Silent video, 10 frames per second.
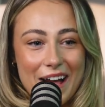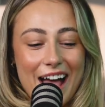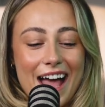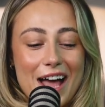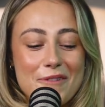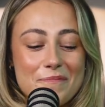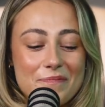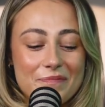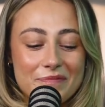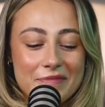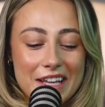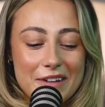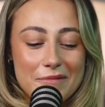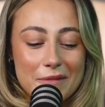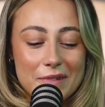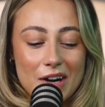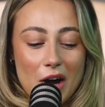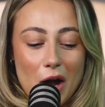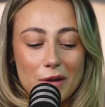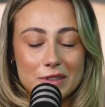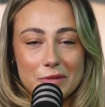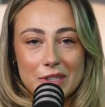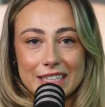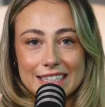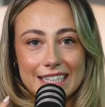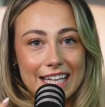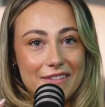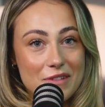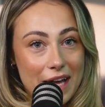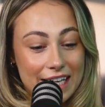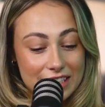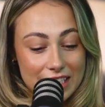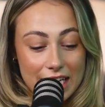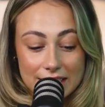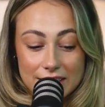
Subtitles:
Remember, carbs are what is going to give you energy,